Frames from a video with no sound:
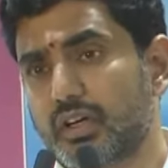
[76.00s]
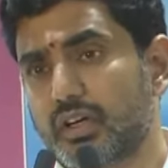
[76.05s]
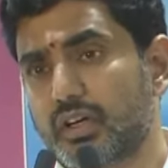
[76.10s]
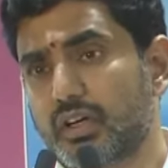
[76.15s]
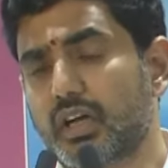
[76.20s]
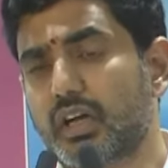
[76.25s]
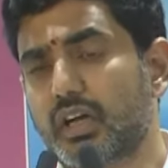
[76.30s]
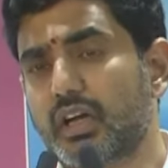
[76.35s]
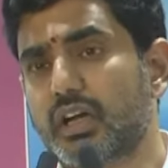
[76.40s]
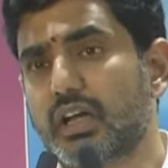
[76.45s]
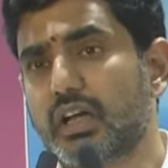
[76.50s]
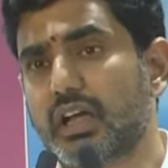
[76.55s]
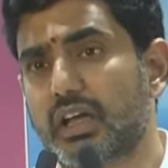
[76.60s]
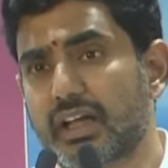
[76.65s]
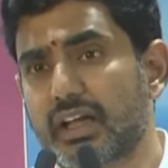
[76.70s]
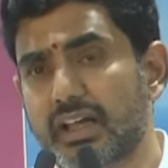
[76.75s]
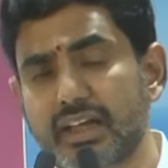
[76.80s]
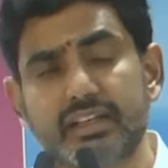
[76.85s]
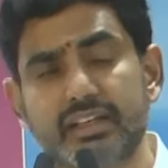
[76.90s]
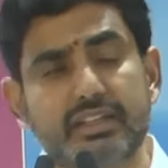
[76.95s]
are
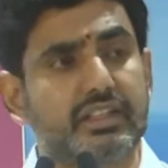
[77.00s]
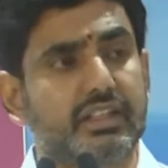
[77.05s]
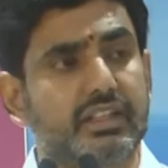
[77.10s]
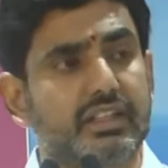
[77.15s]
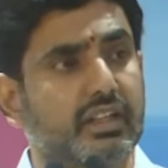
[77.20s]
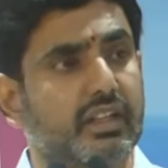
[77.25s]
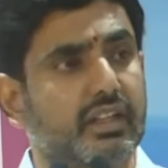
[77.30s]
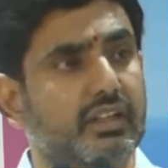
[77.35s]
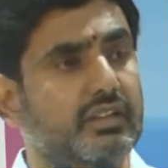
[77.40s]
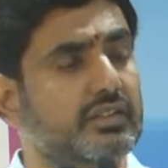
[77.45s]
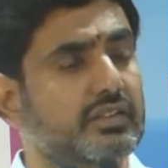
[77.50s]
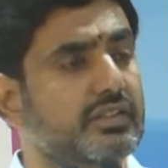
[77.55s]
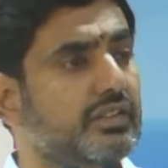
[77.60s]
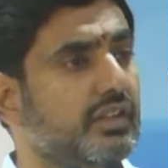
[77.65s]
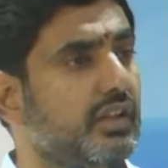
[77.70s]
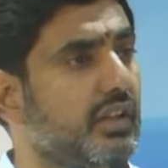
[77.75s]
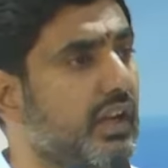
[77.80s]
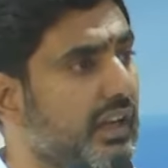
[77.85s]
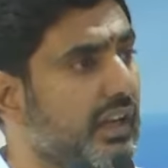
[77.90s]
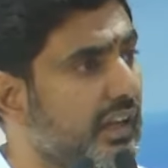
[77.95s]

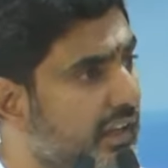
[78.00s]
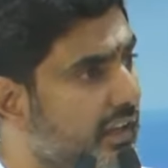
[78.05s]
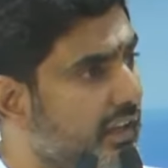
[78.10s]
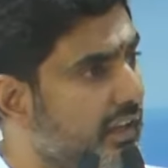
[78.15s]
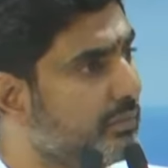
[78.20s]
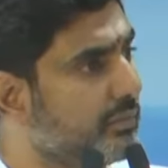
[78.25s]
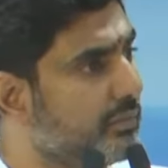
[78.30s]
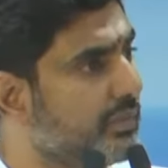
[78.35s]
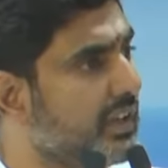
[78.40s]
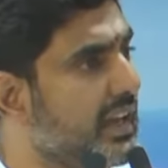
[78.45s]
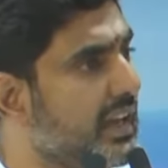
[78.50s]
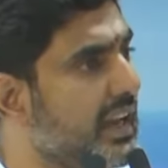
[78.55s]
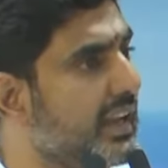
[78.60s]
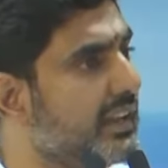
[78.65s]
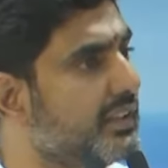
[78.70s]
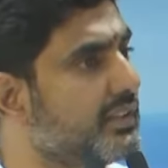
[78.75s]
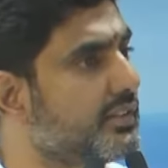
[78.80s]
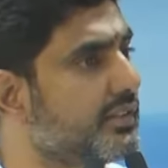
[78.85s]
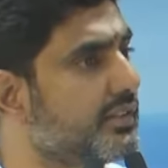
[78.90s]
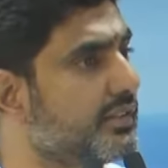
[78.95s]
IITians, IIM
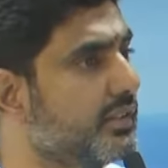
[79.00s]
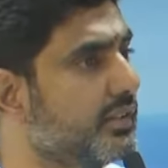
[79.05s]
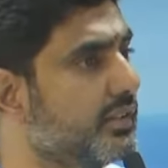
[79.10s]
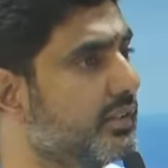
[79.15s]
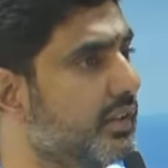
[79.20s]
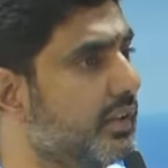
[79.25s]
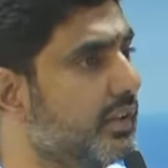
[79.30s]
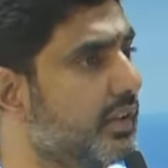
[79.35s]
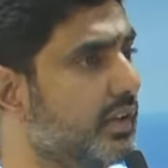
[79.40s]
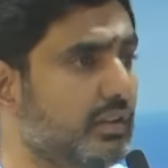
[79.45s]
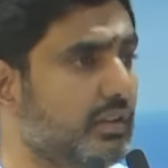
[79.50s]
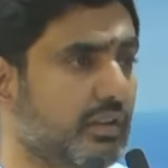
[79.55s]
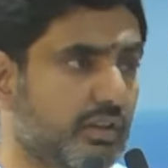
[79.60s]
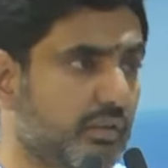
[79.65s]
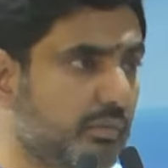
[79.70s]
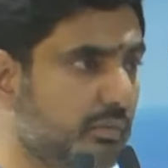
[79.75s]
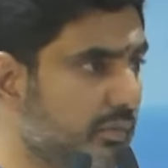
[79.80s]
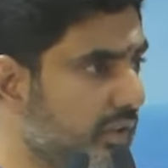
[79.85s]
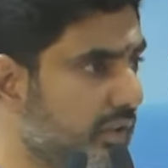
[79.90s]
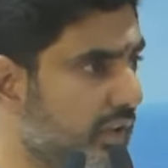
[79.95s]
grads,
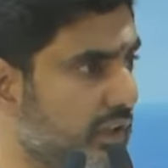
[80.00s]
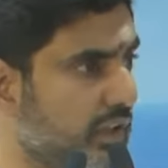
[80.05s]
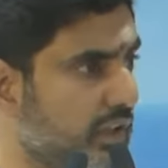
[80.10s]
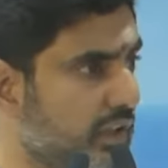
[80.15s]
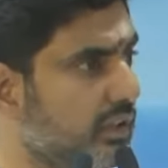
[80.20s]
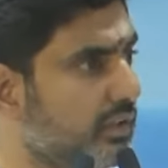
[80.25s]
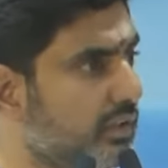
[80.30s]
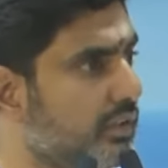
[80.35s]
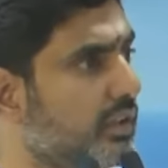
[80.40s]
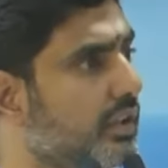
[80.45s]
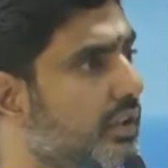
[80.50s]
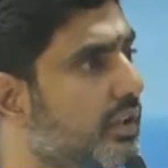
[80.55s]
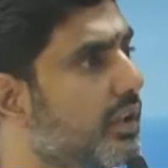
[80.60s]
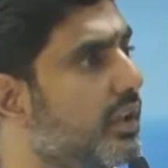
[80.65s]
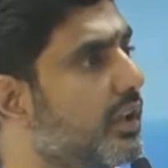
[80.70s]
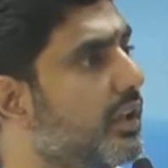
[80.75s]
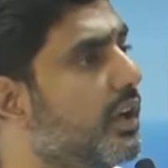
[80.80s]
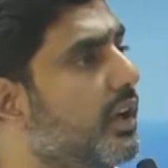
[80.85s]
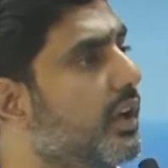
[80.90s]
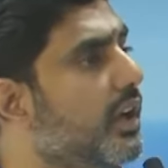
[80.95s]
and
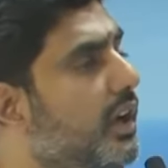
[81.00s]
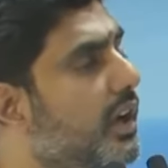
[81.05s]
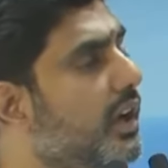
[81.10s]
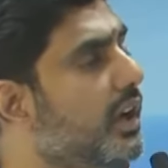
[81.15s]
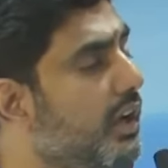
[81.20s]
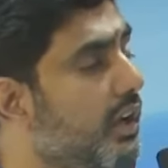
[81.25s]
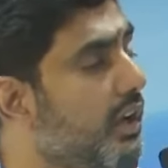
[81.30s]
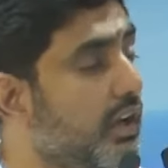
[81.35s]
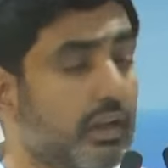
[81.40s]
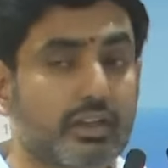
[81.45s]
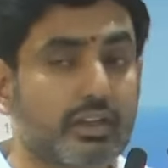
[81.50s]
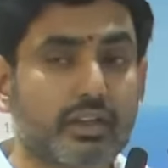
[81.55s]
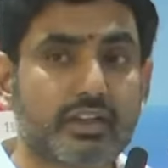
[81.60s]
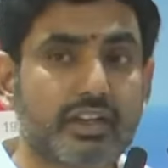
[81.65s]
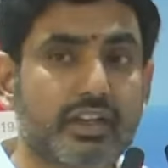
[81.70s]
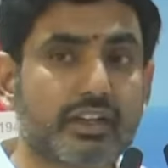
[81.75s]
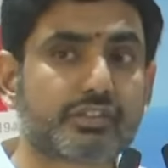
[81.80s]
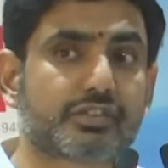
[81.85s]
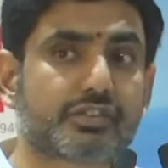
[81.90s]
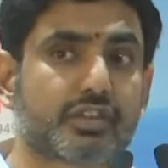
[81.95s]
other
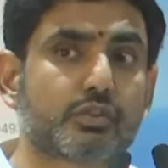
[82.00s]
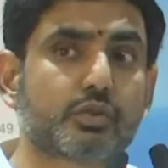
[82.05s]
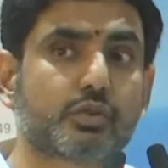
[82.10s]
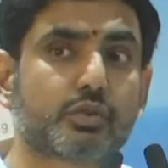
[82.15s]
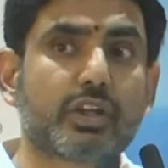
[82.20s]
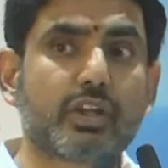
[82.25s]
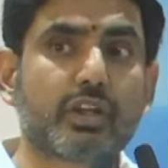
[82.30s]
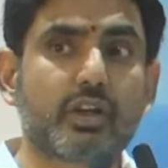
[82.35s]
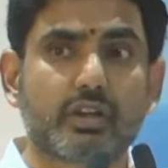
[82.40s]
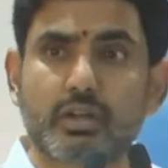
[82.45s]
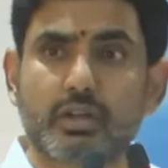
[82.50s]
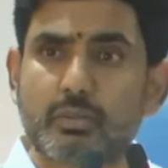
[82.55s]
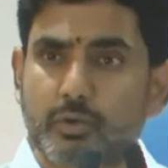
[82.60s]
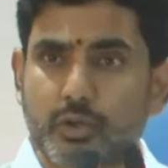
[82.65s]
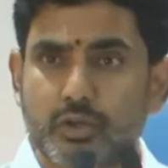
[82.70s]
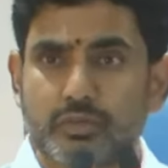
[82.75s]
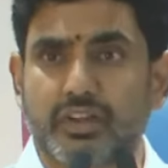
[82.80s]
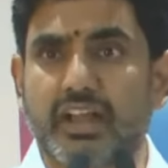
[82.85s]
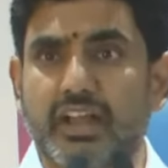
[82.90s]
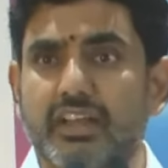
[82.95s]
youngsters who come
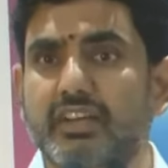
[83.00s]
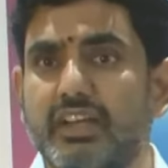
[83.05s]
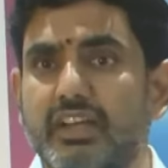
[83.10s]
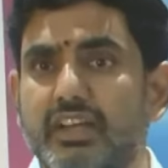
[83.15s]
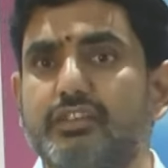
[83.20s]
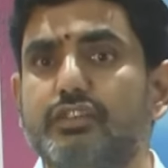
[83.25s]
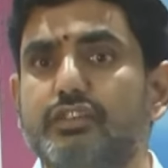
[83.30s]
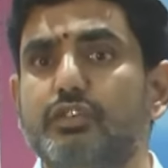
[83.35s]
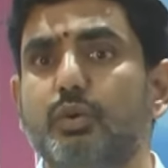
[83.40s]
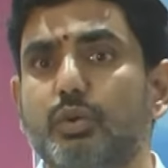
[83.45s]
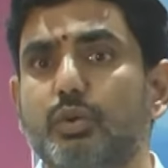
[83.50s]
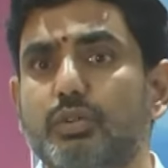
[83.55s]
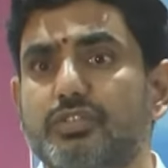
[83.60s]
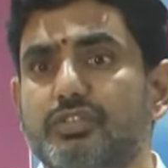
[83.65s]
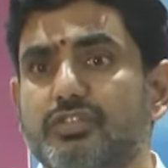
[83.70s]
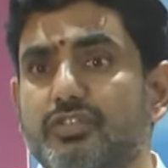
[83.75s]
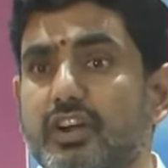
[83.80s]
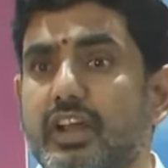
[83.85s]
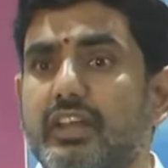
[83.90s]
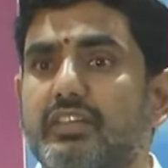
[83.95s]
out of Ivy League
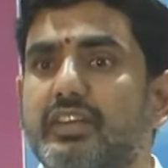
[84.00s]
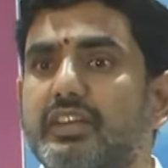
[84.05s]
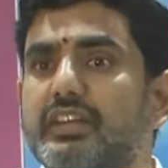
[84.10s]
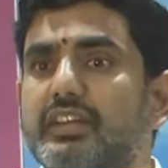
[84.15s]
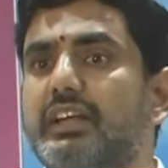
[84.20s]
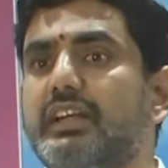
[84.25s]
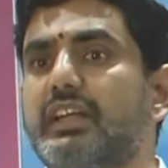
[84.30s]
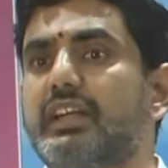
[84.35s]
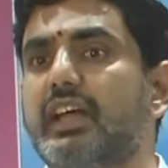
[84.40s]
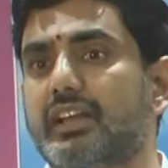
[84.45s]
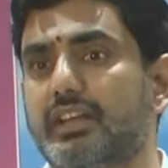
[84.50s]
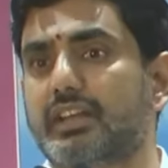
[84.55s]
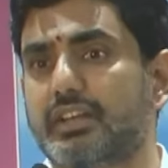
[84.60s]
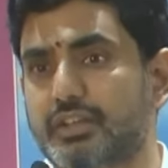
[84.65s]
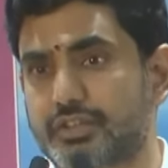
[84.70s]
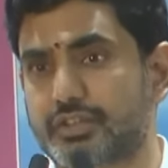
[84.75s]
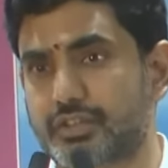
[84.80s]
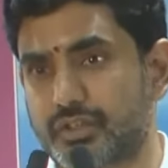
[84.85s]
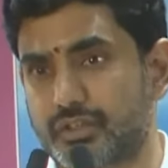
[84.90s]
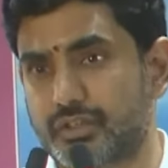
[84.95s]
schools driving the entire
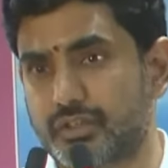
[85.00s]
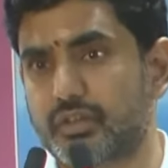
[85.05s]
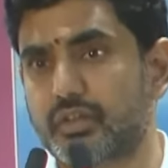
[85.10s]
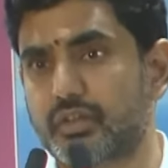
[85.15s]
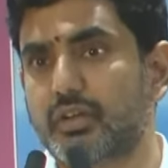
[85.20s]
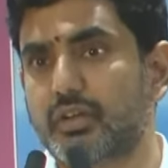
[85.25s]
initiative.